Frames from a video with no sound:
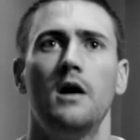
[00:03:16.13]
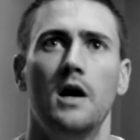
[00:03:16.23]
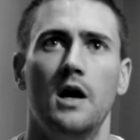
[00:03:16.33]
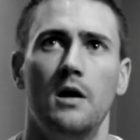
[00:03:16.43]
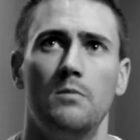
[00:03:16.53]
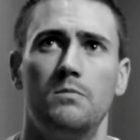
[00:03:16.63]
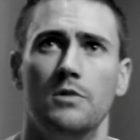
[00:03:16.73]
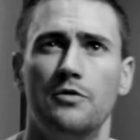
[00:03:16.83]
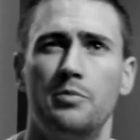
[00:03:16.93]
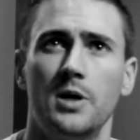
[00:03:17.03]
Uh,
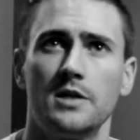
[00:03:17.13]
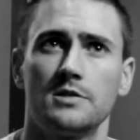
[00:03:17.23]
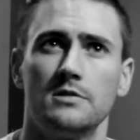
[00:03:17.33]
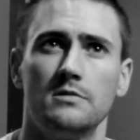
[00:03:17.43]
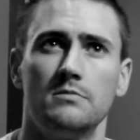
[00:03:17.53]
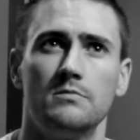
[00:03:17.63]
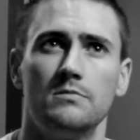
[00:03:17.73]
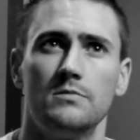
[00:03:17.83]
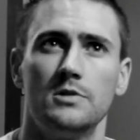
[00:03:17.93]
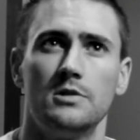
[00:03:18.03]
another
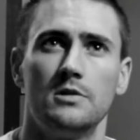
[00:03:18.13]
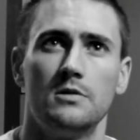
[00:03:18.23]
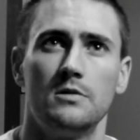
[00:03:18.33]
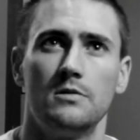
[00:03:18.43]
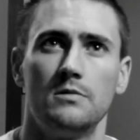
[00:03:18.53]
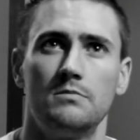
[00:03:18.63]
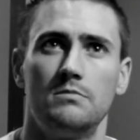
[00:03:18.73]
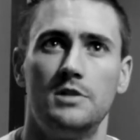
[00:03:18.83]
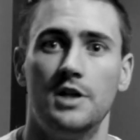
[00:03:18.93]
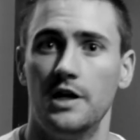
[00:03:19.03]
person, uh,
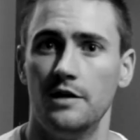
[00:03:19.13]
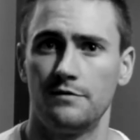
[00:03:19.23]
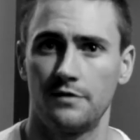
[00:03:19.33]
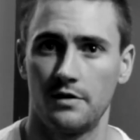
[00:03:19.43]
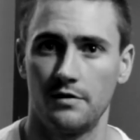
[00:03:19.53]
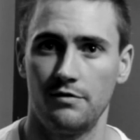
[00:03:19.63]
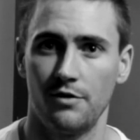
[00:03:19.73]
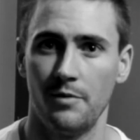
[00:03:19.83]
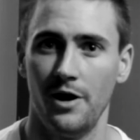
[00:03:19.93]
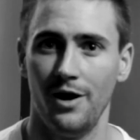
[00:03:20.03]
Dave
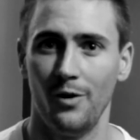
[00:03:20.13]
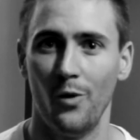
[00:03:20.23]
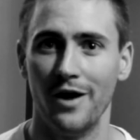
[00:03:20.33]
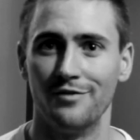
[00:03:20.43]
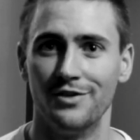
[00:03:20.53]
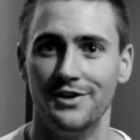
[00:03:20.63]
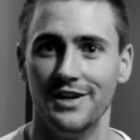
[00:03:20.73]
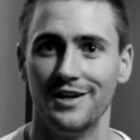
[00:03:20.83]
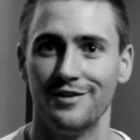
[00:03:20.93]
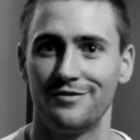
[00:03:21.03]
from uh, Way of the
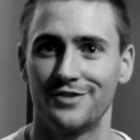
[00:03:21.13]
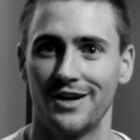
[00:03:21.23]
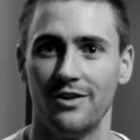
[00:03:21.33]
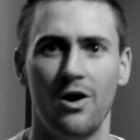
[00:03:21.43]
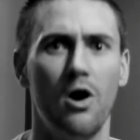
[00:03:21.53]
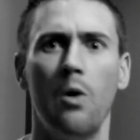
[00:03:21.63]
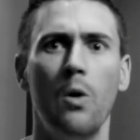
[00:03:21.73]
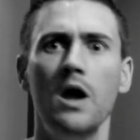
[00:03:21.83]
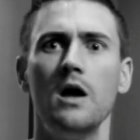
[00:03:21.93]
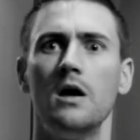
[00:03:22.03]
Dave channel,
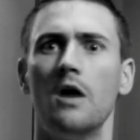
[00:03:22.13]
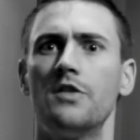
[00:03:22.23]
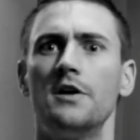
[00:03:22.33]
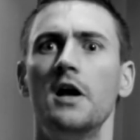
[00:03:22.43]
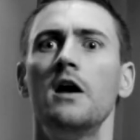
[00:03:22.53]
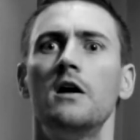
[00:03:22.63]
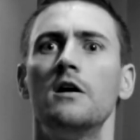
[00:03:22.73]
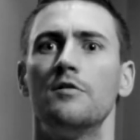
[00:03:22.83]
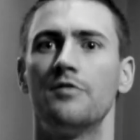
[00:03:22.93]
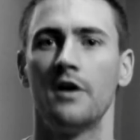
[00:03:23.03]
or Way of the
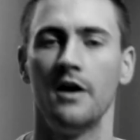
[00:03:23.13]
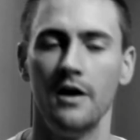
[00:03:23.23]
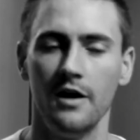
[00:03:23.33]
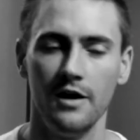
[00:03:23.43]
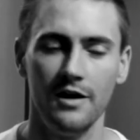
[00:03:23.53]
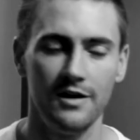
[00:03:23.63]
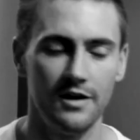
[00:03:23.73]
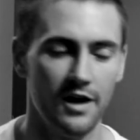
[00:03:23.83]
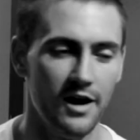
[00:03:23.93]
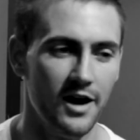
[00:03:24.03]
Dave.
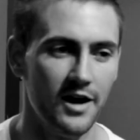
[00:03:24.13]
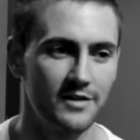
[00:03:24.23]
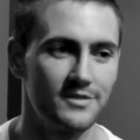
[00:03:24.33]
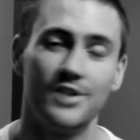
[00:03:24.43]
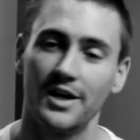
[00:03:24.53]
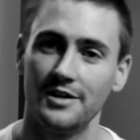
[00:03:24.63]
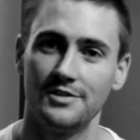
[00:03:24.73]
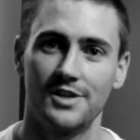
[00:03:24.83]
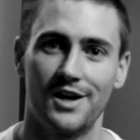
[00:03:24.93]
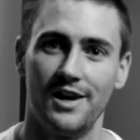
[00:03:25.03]
Uh, check
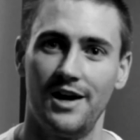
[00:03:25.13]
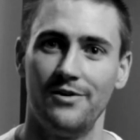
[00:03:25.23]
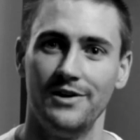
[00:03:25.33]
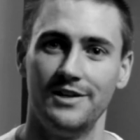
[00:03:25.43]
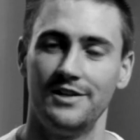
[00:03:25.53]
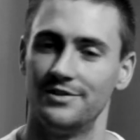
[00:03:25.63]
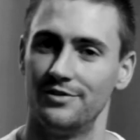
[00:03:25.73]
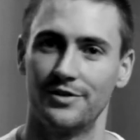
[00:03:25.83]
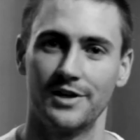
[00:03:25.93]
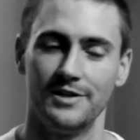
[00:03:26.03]
his channel out. He's,
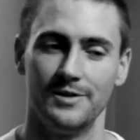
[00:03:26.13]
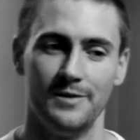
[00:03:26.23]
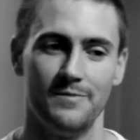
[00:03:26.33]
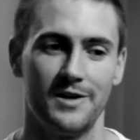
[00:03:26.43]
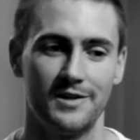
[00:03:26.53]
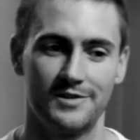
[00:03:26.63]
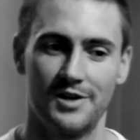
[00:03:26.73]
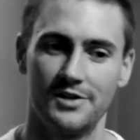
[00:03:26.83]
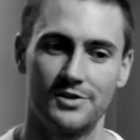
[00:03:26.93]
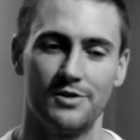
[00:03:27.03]
he's,
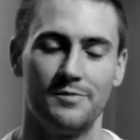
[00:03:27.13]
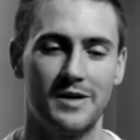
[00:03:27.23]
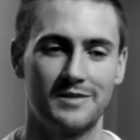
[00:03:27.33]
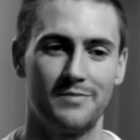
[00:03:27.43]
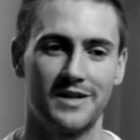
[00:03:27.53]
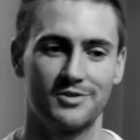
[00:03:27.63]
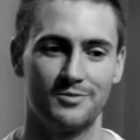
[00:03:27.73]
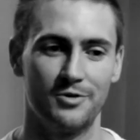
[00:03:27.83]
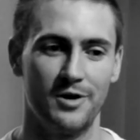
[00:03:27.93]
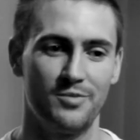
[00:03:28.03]
he's got makes
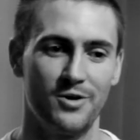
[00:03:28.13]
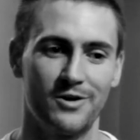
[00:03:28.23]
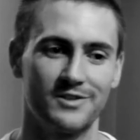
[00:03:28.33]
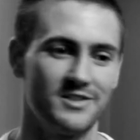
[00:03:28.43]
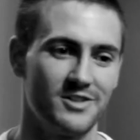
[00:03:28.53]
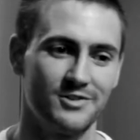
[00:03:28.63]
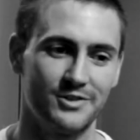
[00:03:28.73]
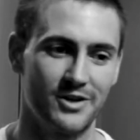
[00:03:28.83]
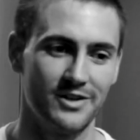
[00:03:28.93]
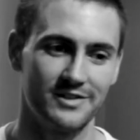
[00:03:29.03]
some great progress. He's
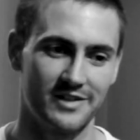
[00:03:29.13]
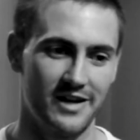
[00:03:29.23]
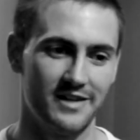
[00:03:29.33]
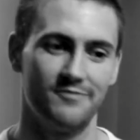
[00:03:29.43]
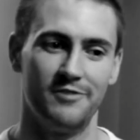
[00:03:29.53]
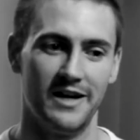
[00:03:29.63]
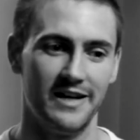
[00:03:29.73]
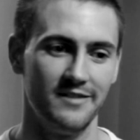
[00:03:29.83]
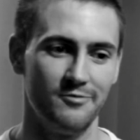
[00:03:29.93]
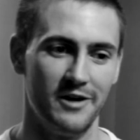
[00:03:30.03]
also got this uh,
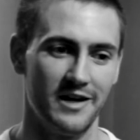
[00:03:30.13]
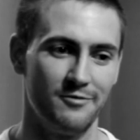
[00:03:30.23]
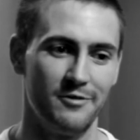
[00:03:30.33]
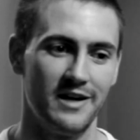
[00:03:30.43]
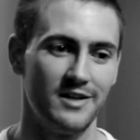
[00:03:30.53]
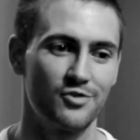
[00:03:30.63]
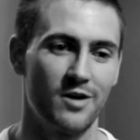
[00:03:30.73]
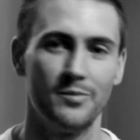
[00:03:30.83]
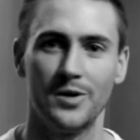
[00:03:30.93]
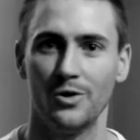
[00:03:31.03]
really, really, really
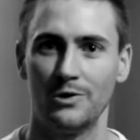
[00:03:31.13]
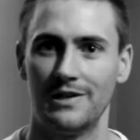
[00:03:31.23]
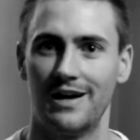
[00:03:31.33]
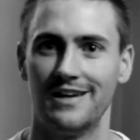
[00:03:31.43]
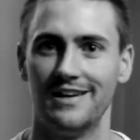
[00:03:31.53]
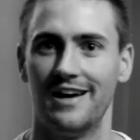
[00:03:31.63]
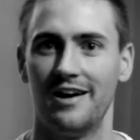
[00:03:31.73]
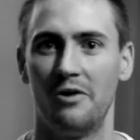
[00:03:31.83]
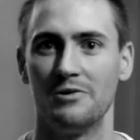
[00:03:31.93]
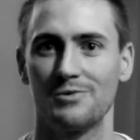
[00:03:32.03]
trampy hoodie that he
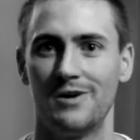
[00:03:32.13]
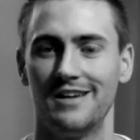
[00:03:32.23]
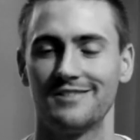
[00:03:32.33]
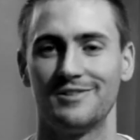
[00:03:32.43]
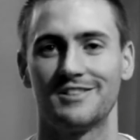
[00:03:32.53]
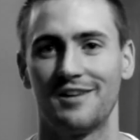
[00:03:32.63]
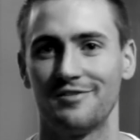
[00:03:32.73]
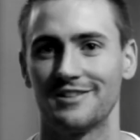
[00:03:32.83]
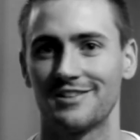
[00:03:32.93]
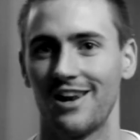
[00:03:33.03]
uh, always wears, which I
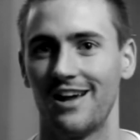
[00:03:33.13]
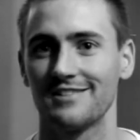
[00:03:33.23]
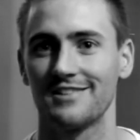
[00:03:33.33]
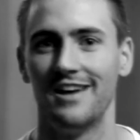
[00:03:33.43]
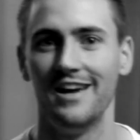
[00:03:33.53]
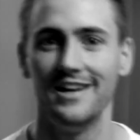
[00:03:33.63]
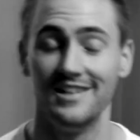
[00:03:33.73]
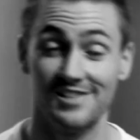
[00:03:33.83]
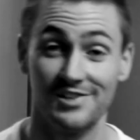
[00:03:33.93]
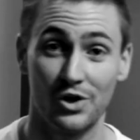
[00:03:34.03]
think is class.
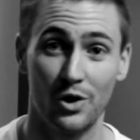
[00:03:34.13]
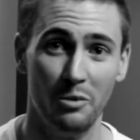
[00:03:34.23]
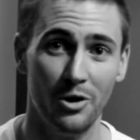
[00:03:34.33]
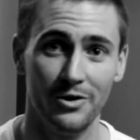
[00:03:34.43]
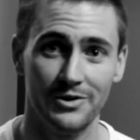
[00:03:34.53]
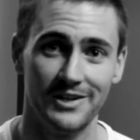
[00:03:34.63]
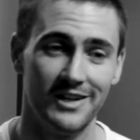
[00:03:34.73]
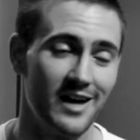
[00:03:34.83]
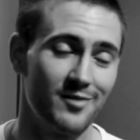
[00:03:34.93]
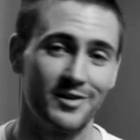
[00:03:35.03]
It's his hobo hoodie,
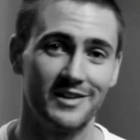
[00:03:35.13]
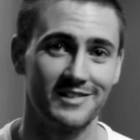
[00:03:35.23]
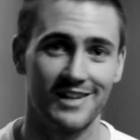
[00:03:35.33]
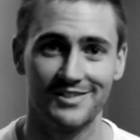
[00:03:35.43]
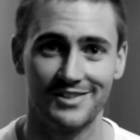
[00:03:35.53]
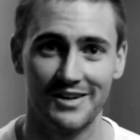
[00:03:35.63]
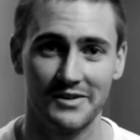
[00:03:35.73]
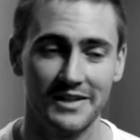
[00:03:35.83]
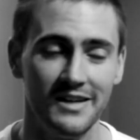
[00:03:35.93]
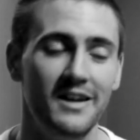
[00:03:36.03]
and I think it's
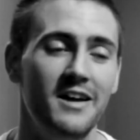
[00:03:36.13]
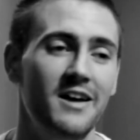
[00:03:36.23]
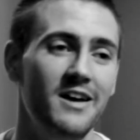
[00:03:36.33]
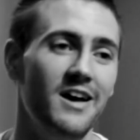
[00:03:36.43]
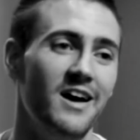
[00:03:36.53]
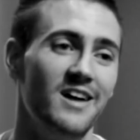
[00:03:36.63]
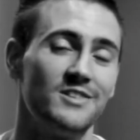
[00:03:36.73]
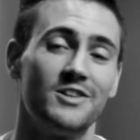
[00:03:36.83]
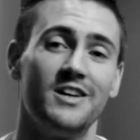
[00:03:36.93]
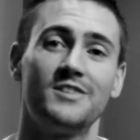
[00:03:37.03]
legendary. Uh,
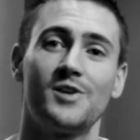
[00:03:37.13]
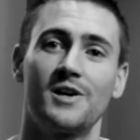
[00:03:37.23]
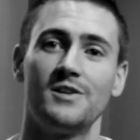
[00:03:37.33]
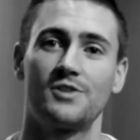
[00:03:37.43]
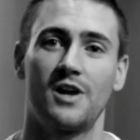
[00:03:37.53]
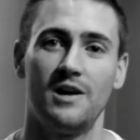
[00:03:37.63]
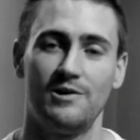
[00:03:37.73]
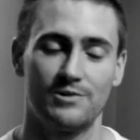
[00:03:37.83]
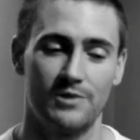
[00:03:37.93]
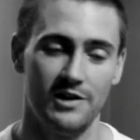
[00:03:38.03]
so yeah, check his channel
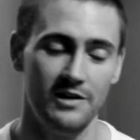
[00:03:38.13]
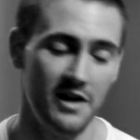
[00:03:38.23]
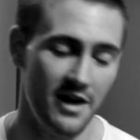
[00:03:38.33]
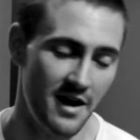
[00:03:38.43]
out as well.